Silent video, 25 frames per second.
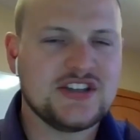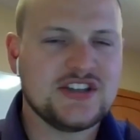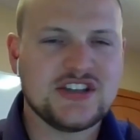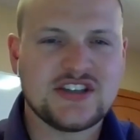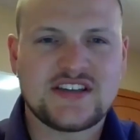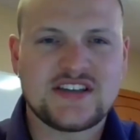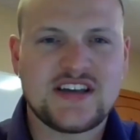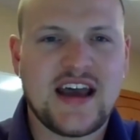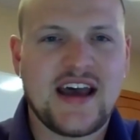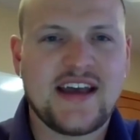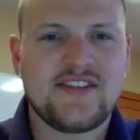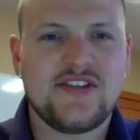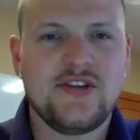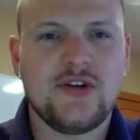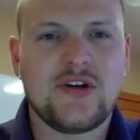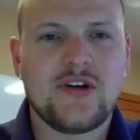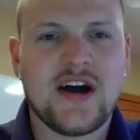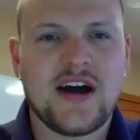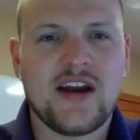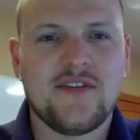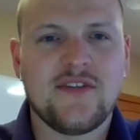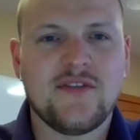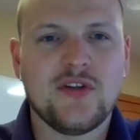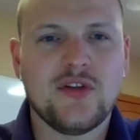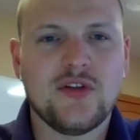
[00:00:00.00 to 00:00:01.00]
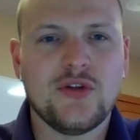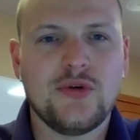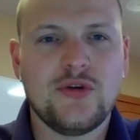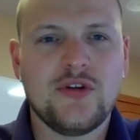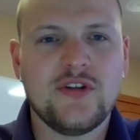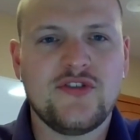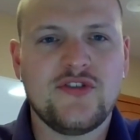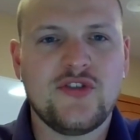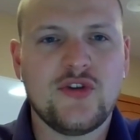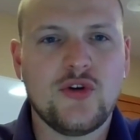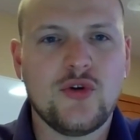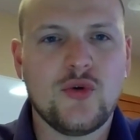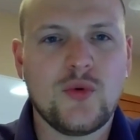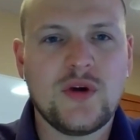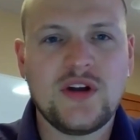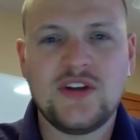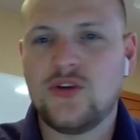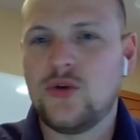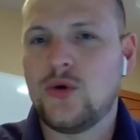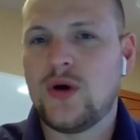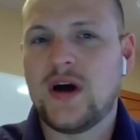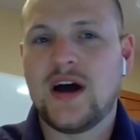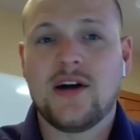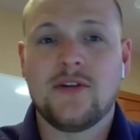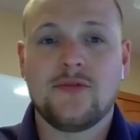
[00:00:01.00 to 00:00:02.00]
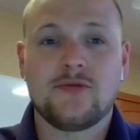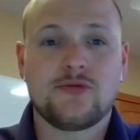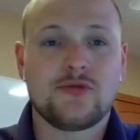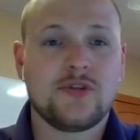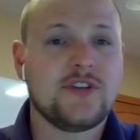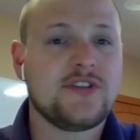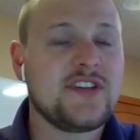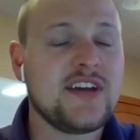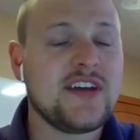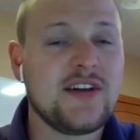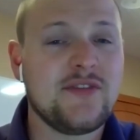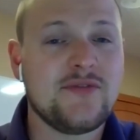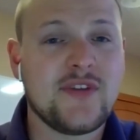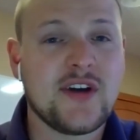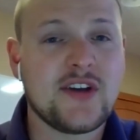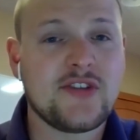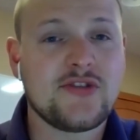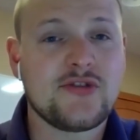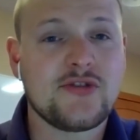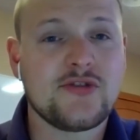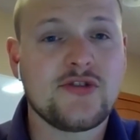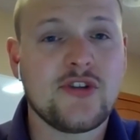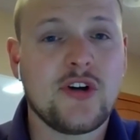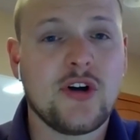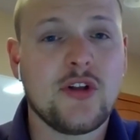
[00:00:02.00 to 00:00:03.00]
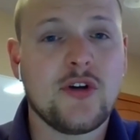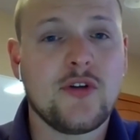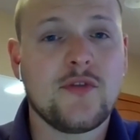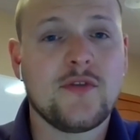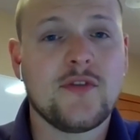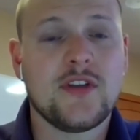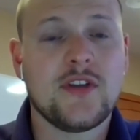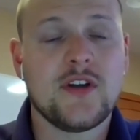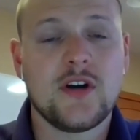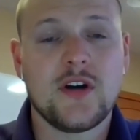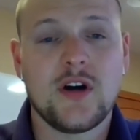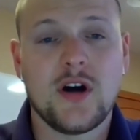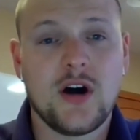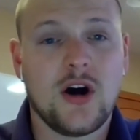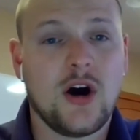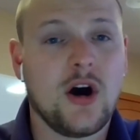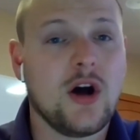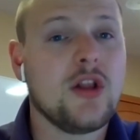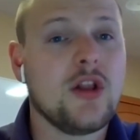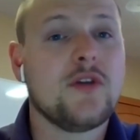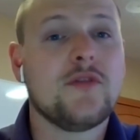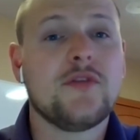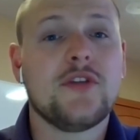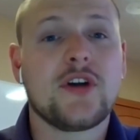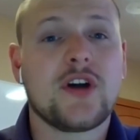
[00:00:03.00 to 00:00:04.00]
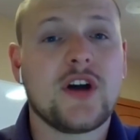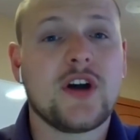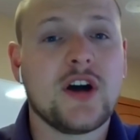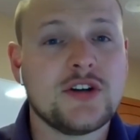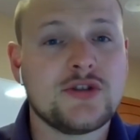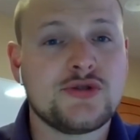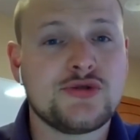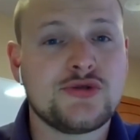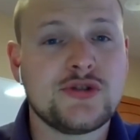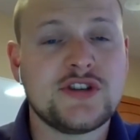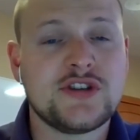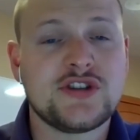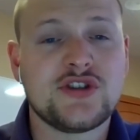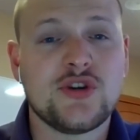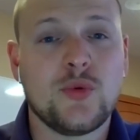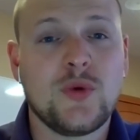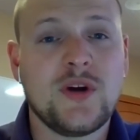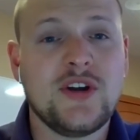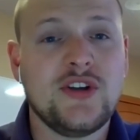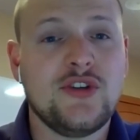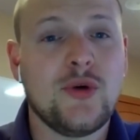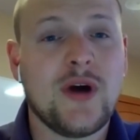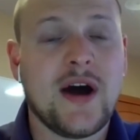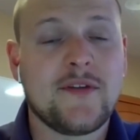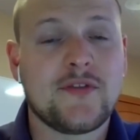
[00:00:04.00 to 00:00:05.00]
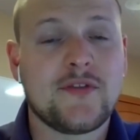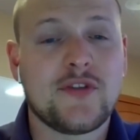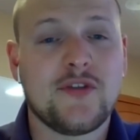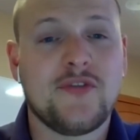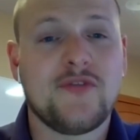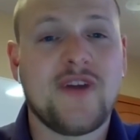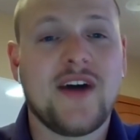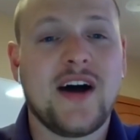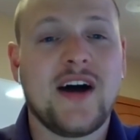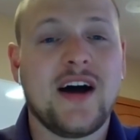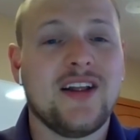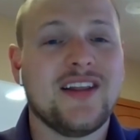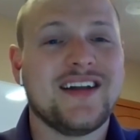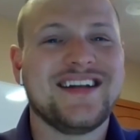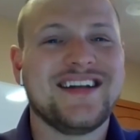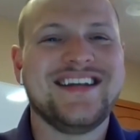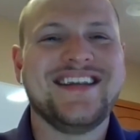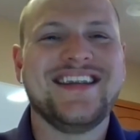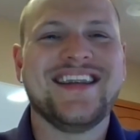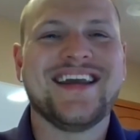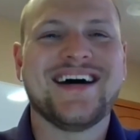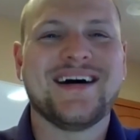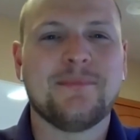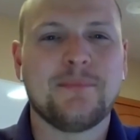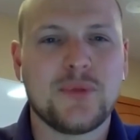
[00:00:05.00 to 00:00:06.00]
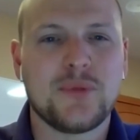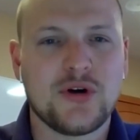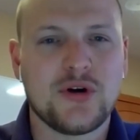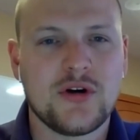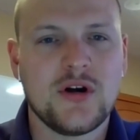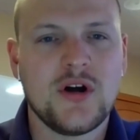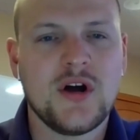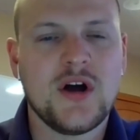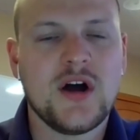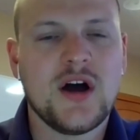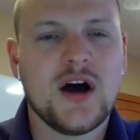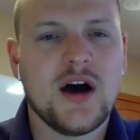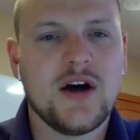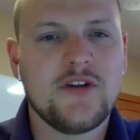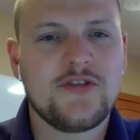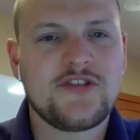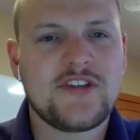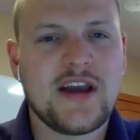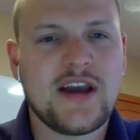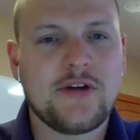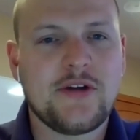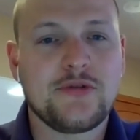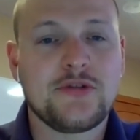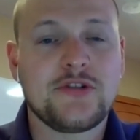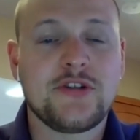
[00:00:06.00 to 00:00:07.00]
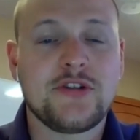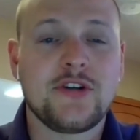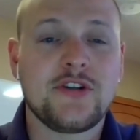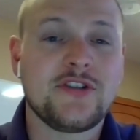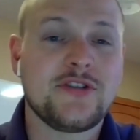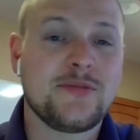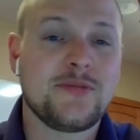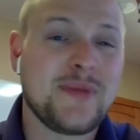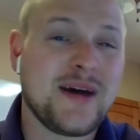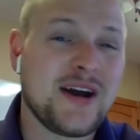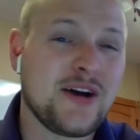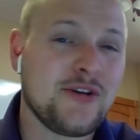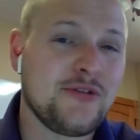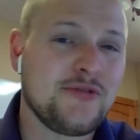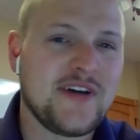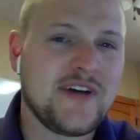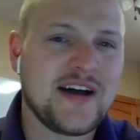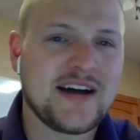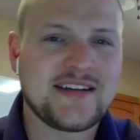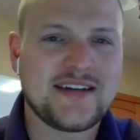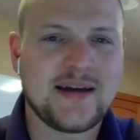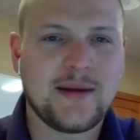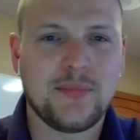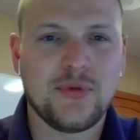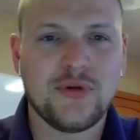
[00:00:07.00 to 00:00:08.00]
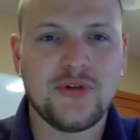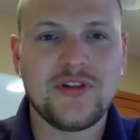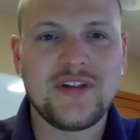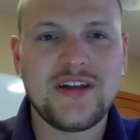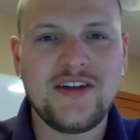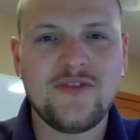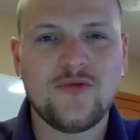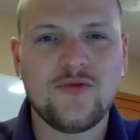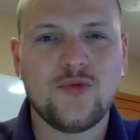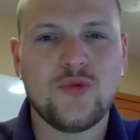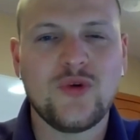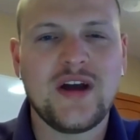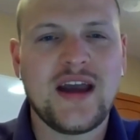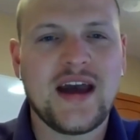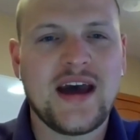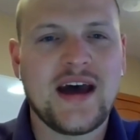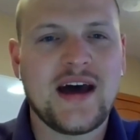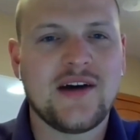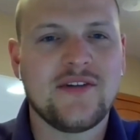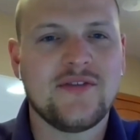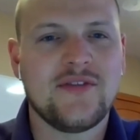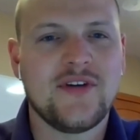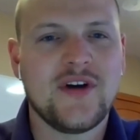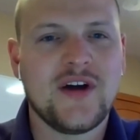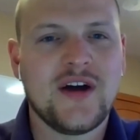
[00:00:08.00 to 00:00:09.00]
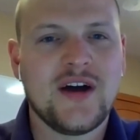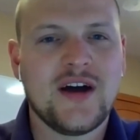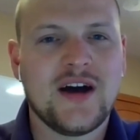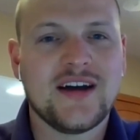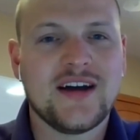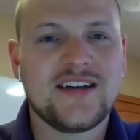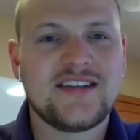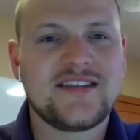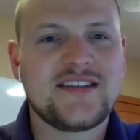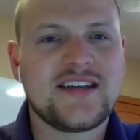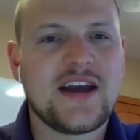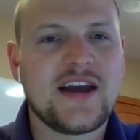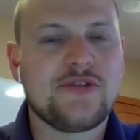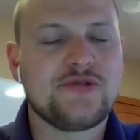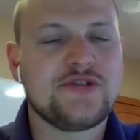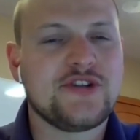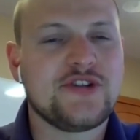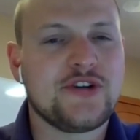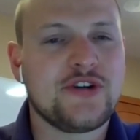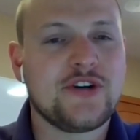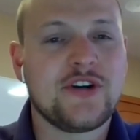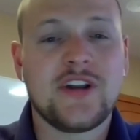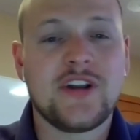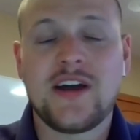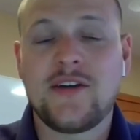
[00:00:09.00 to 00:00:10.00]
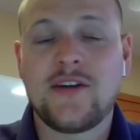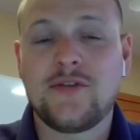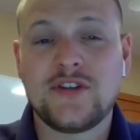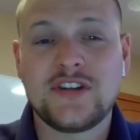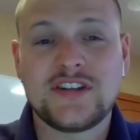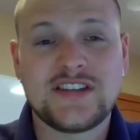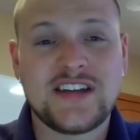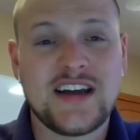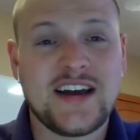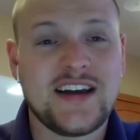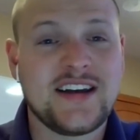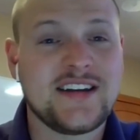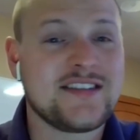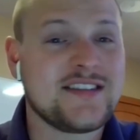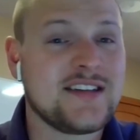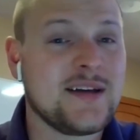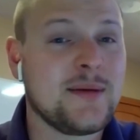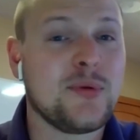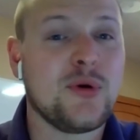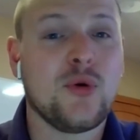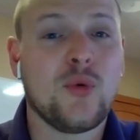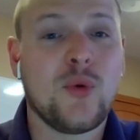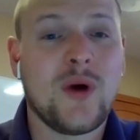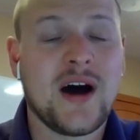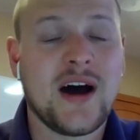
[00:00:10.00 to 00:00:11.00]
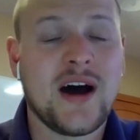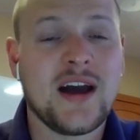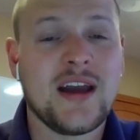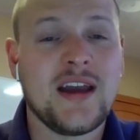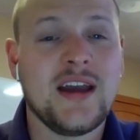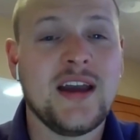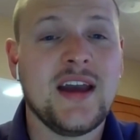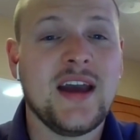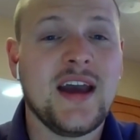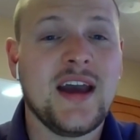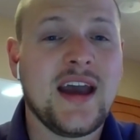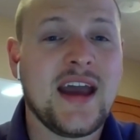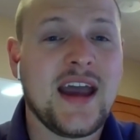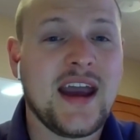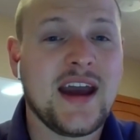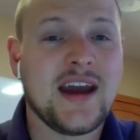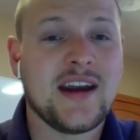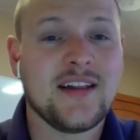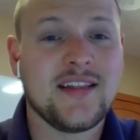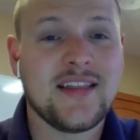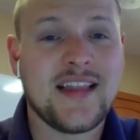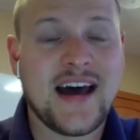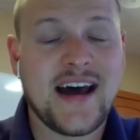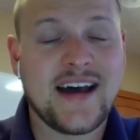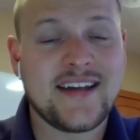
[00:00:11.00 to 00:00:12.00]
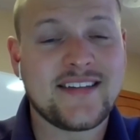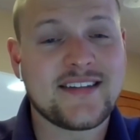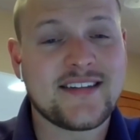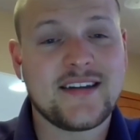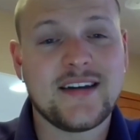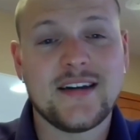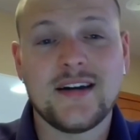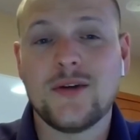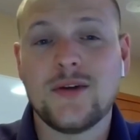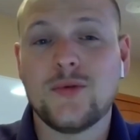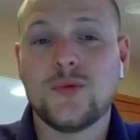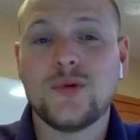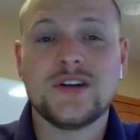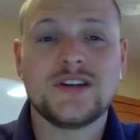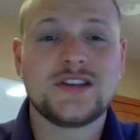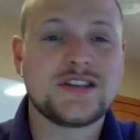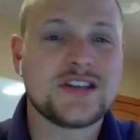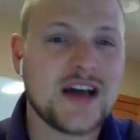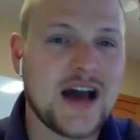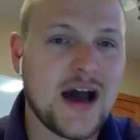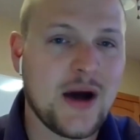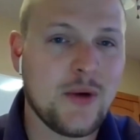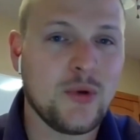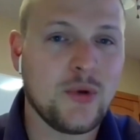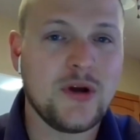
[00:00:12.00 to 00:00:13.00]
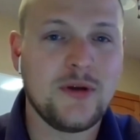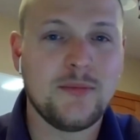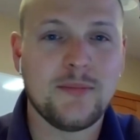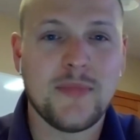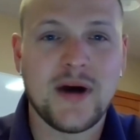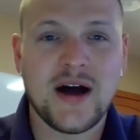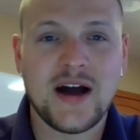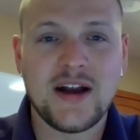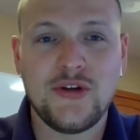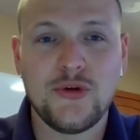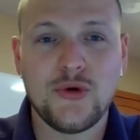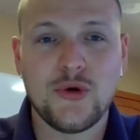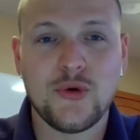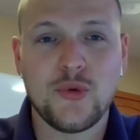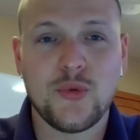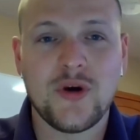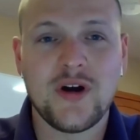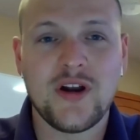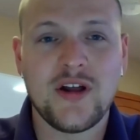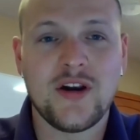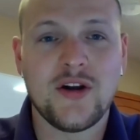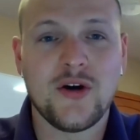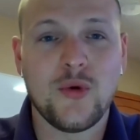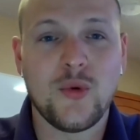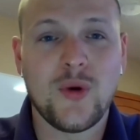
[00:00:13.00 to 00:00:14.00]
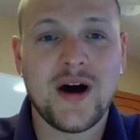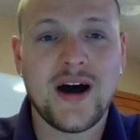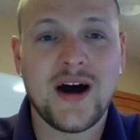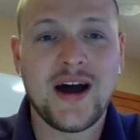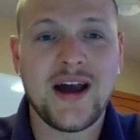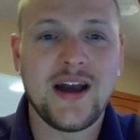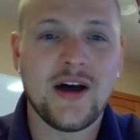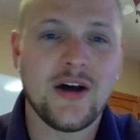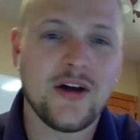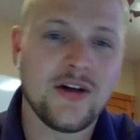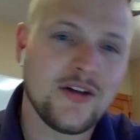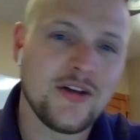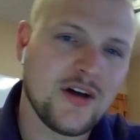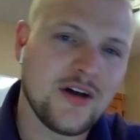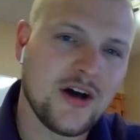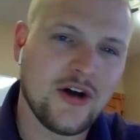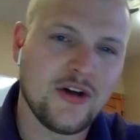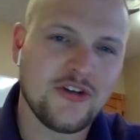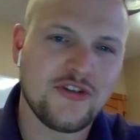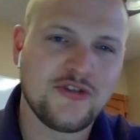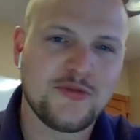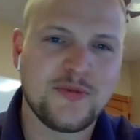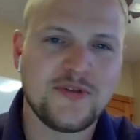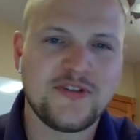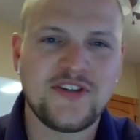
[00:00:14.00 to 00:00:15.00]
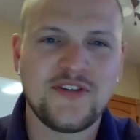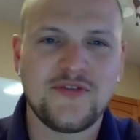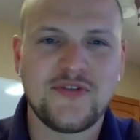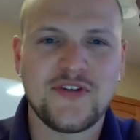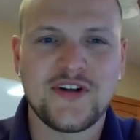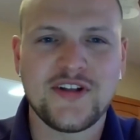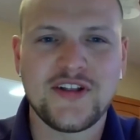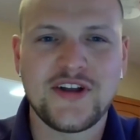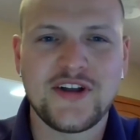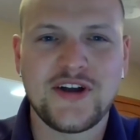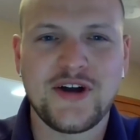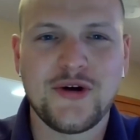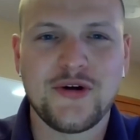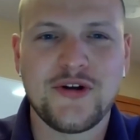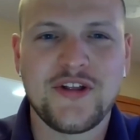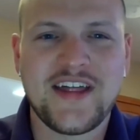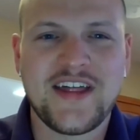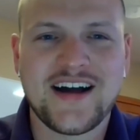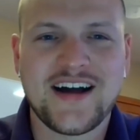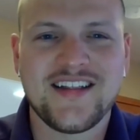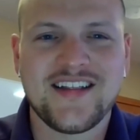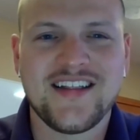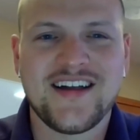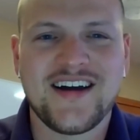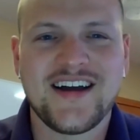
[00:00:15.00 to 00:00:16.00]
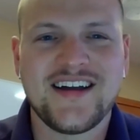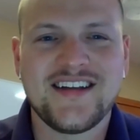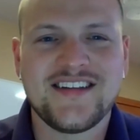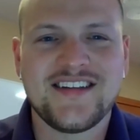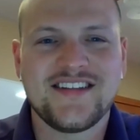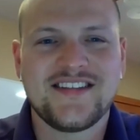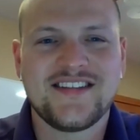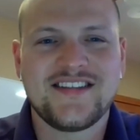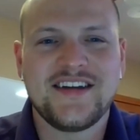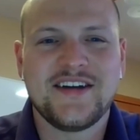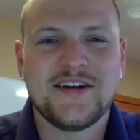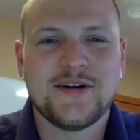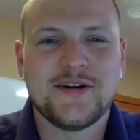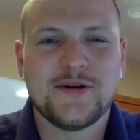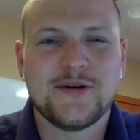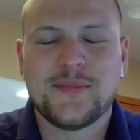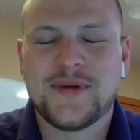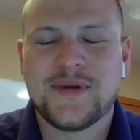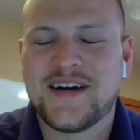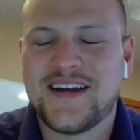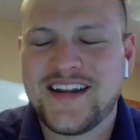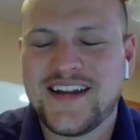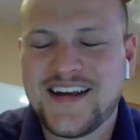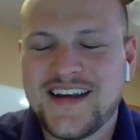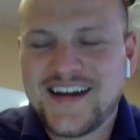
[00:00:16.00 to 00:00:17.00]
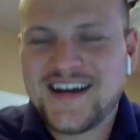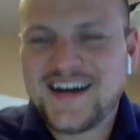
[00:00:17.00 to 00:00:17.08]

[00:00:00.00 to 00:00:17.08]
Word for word: just as you kind of alluded to, we do have real estate investors all over the all over the country, so we do have to file a number of state returns. matter of fact, I believe we have a state return in every state except Hawaii and Alaska, which I wouldn't mind doing one in Hawaii. I'll, I'll specifically go to that client to see them, but